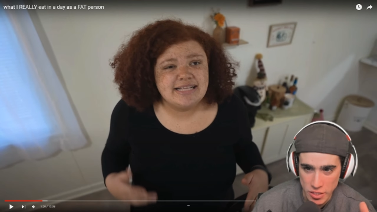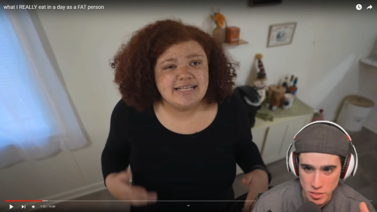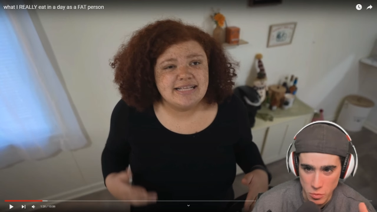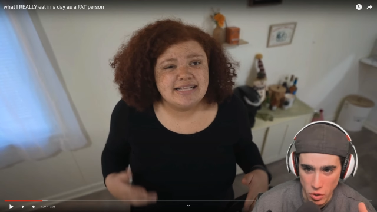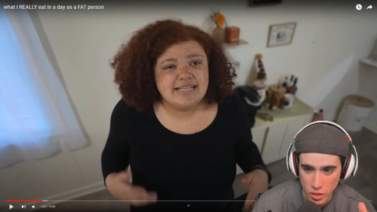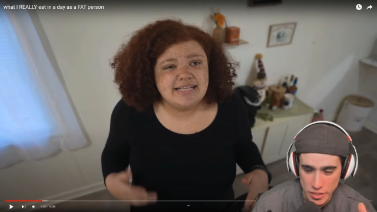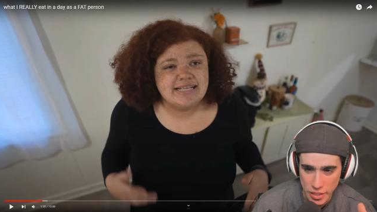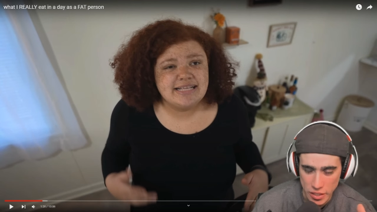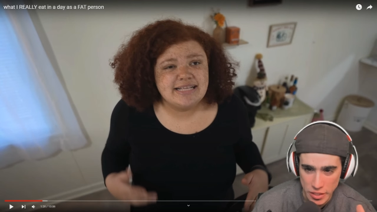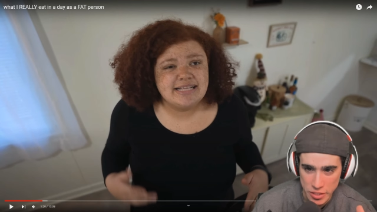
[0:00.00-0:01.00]
Speaker 1: of small and
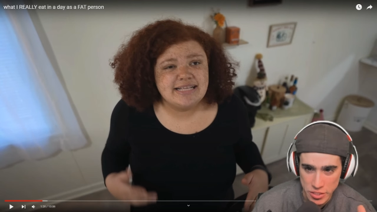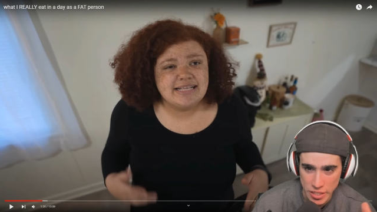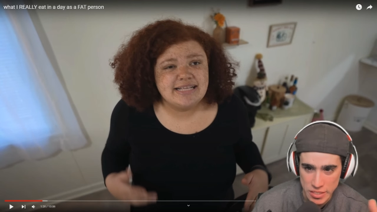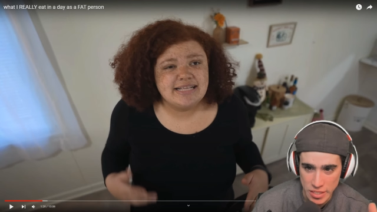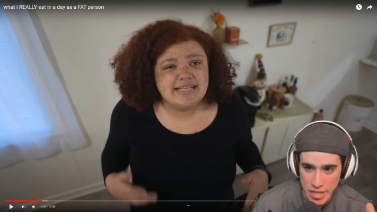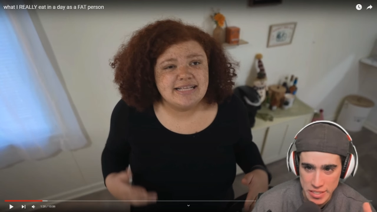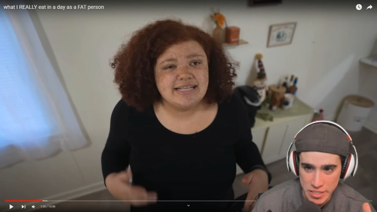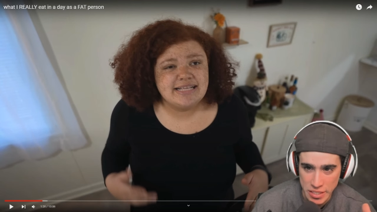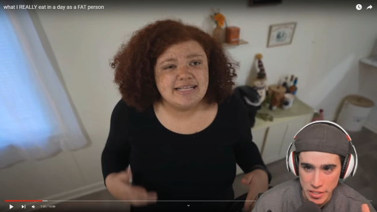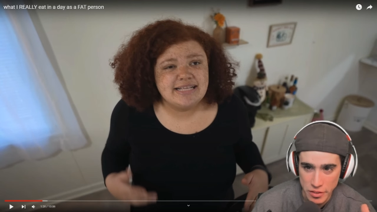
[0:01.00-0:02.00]
delicate. She has nice
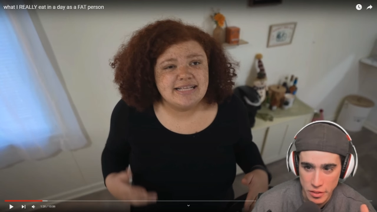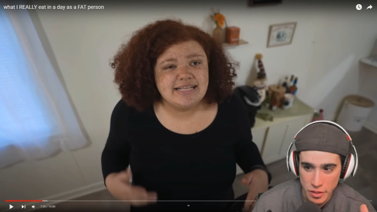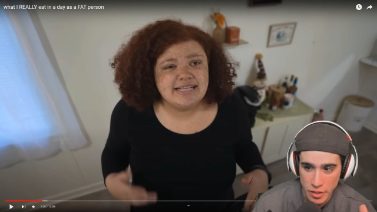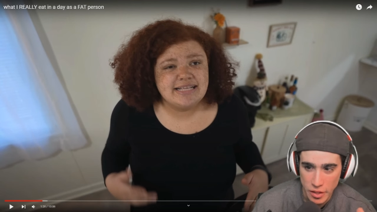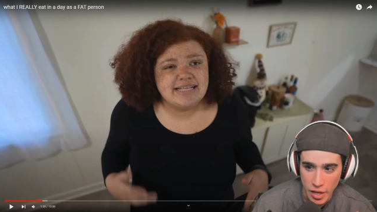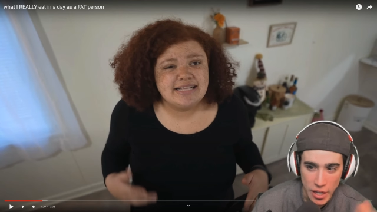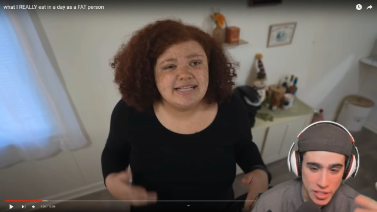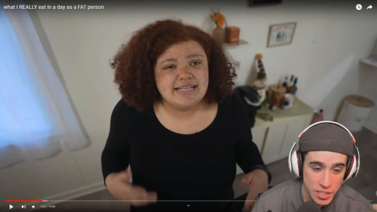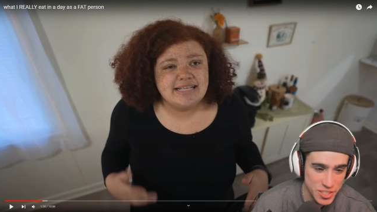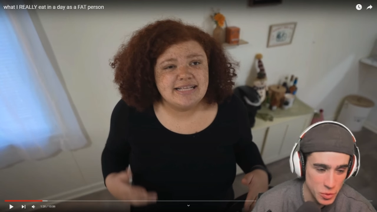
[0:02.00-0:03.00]
teeth. I
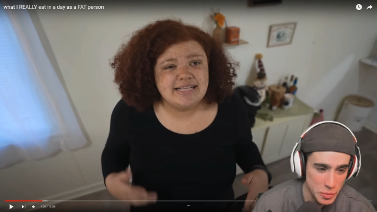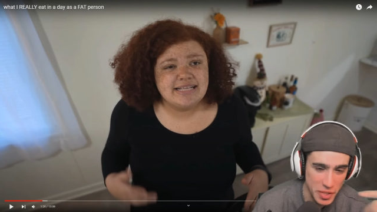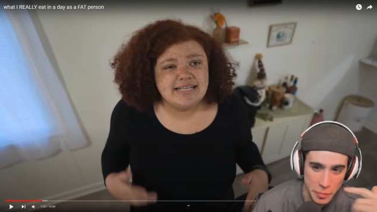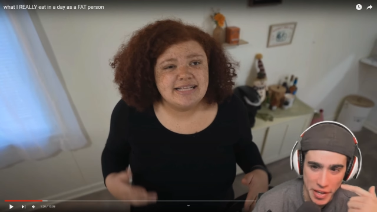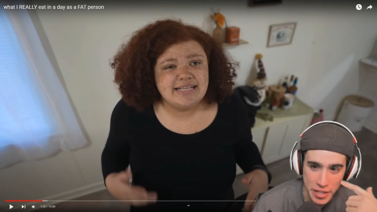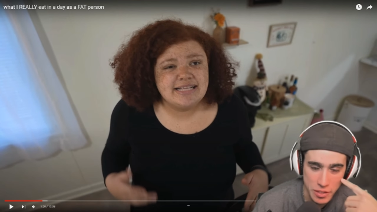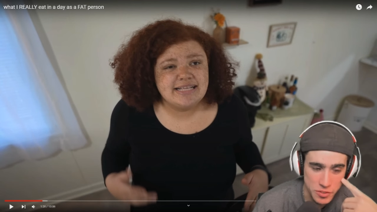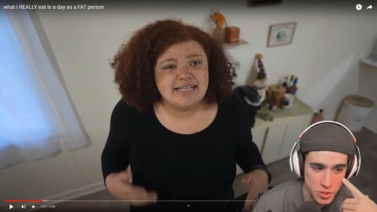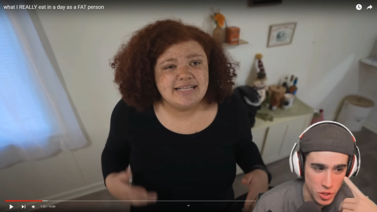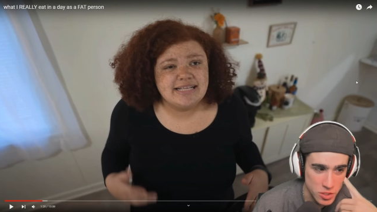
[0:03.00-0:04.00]
think she would be a baddie if
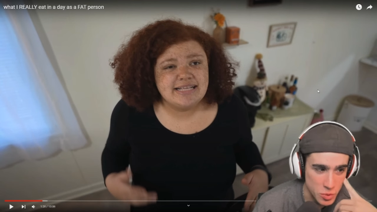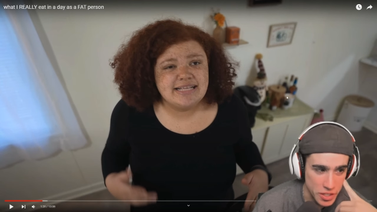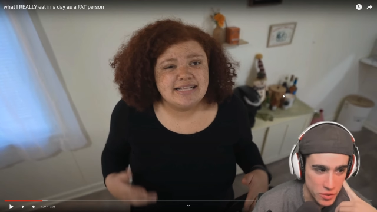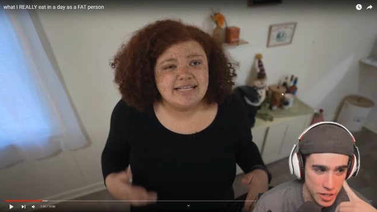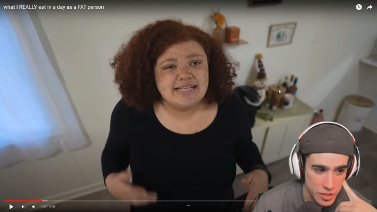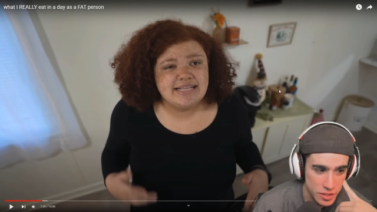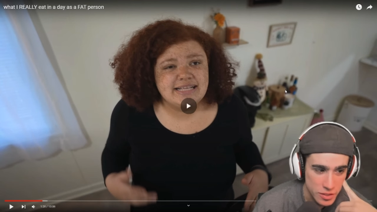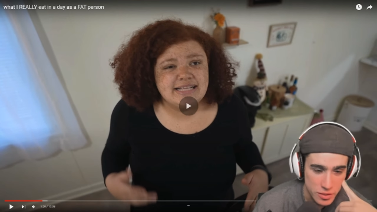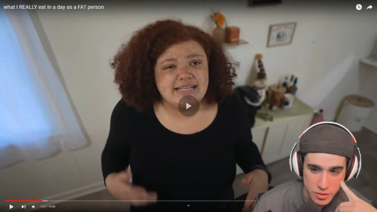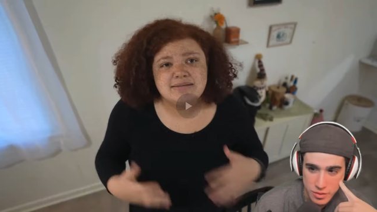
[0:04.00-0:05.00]
she lost weight, right?
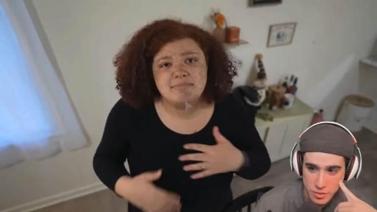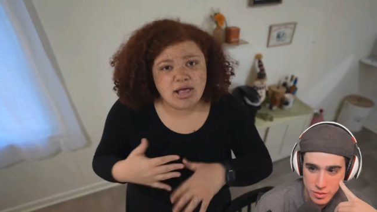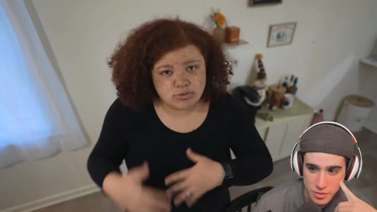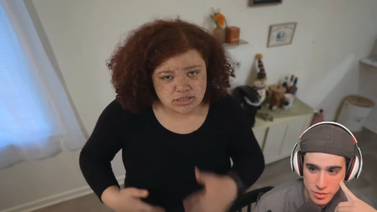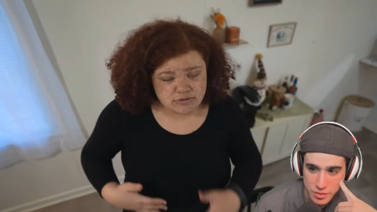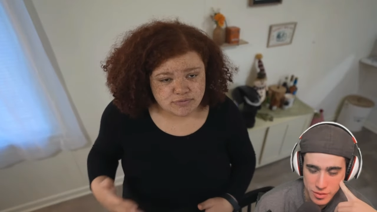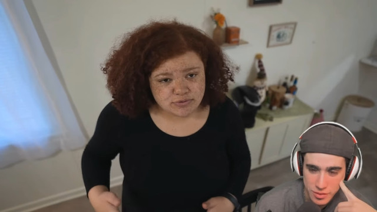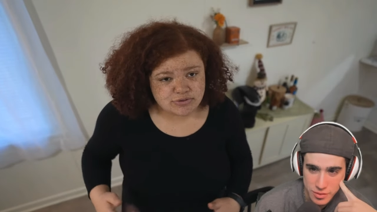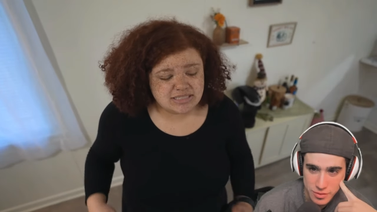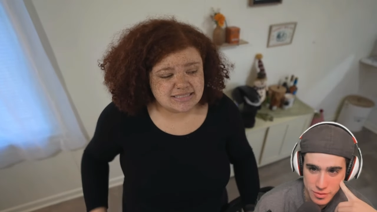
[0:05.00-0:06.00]
Speaker 2: Some healthy food,
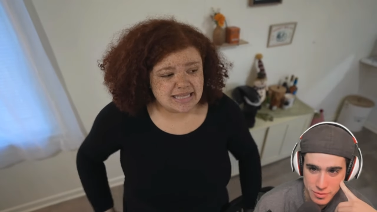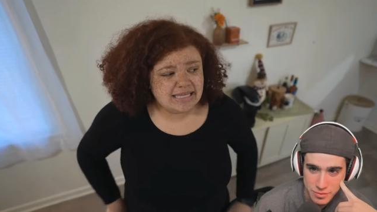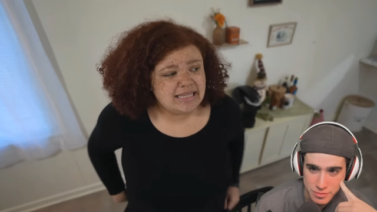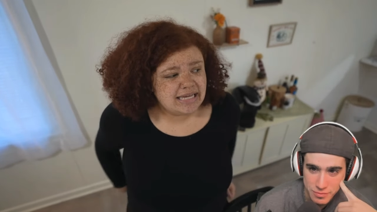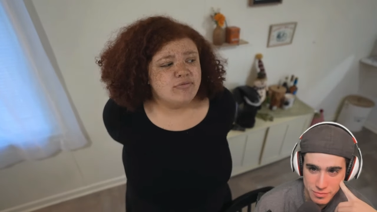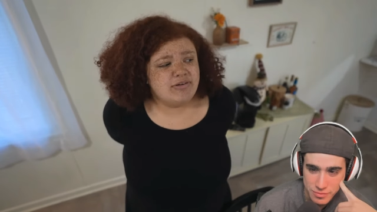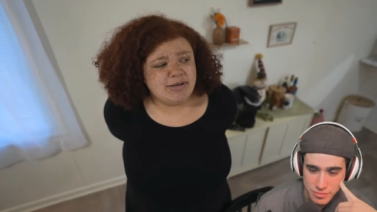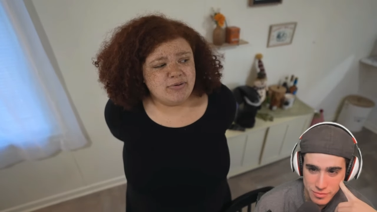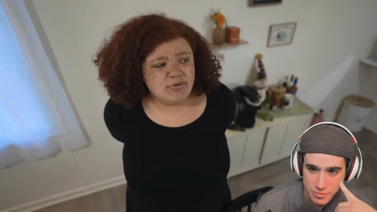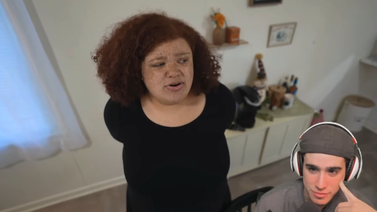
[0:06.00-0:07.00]
because lately we've been
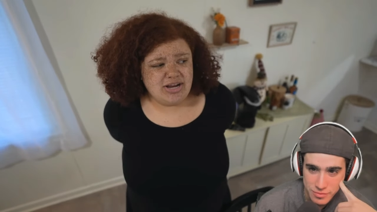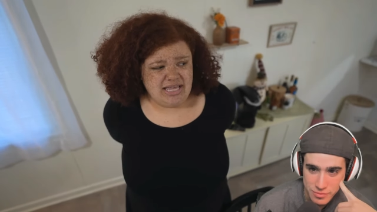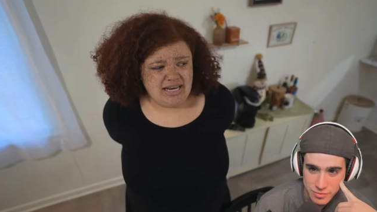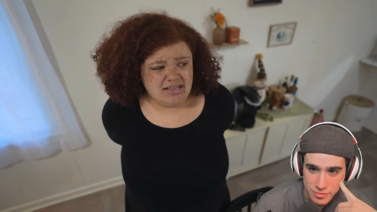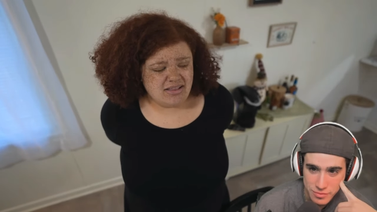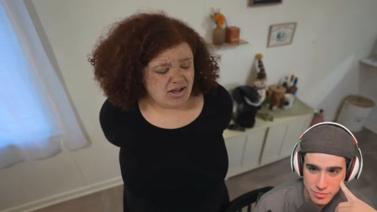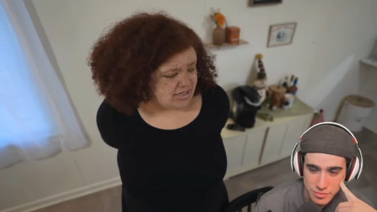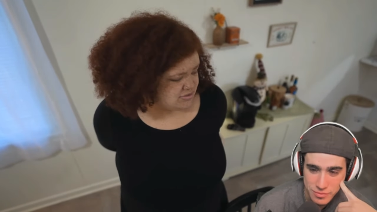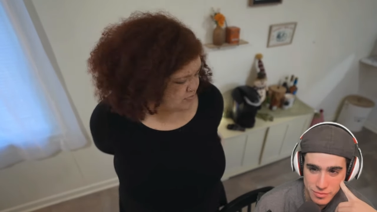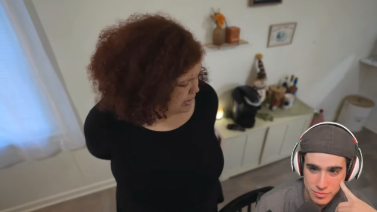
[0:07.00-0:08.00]
ordering in a lot
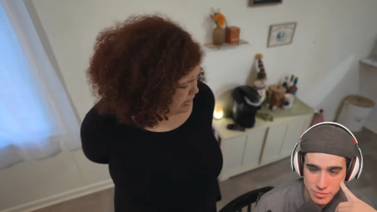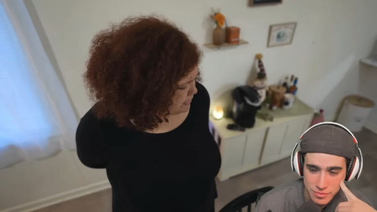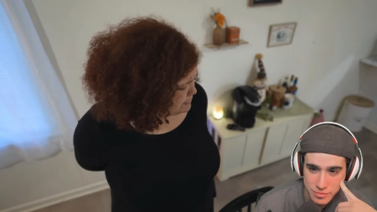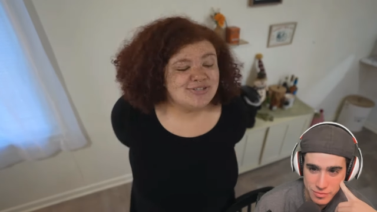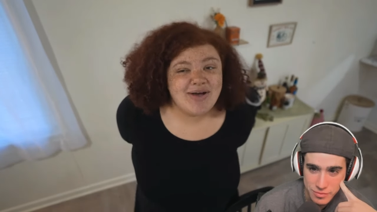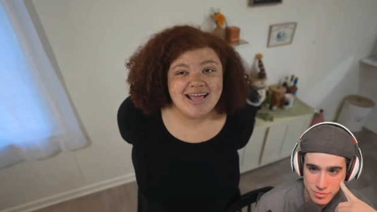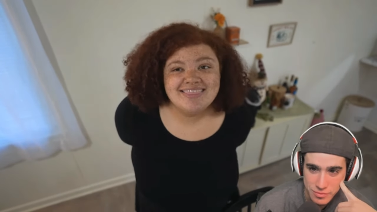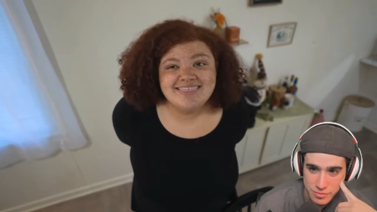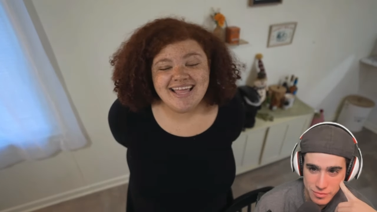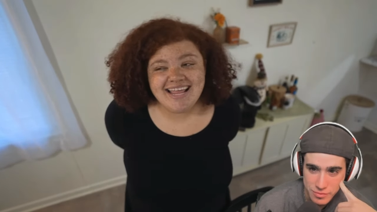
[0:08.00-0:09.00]
as well. So I
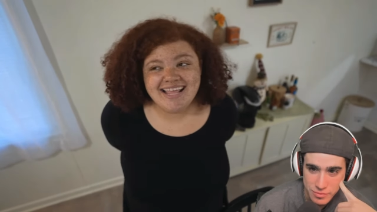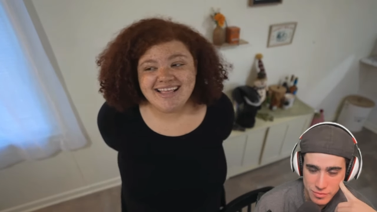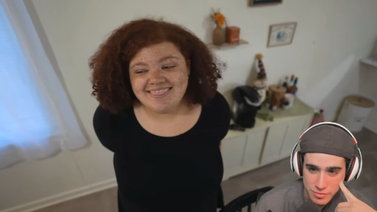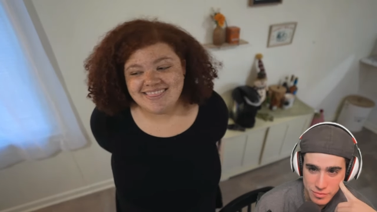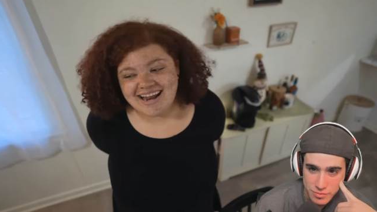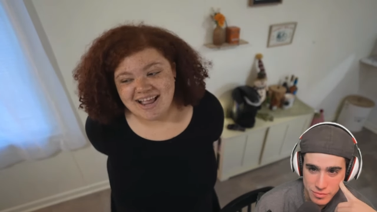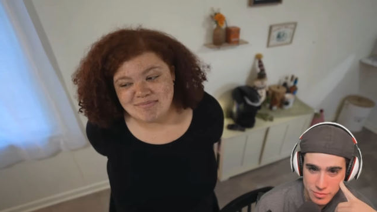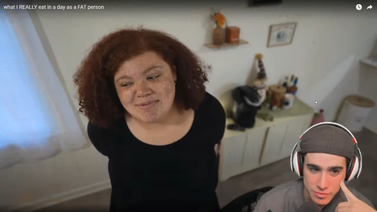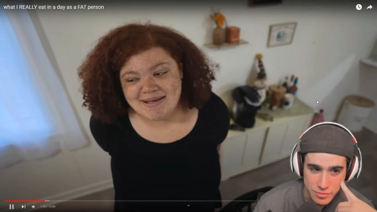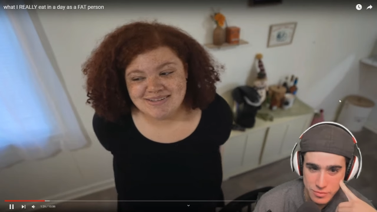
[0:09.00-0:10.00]
think that I'm
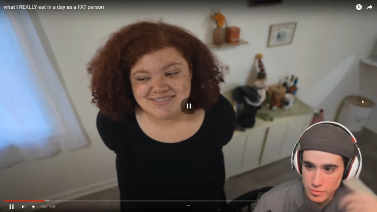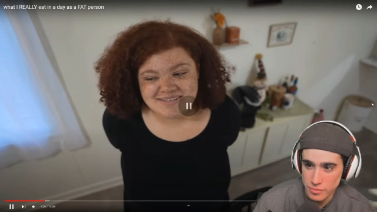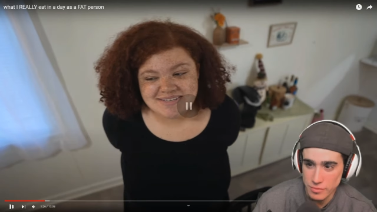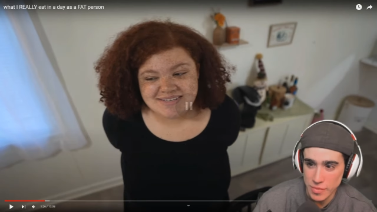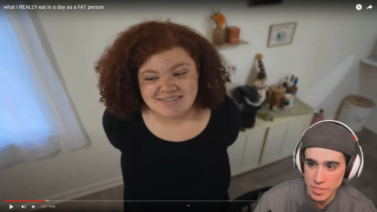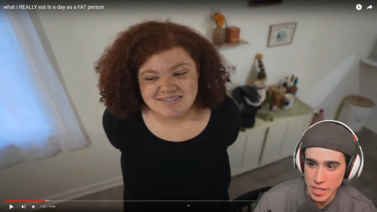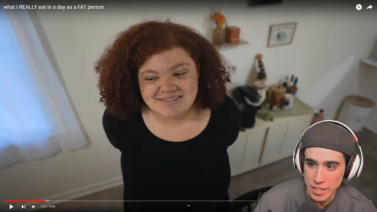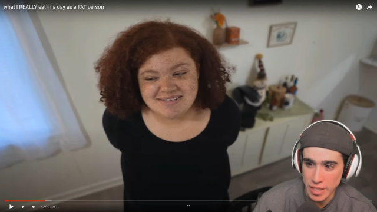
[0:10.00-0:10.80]
about to...
Speaker 1: Is that is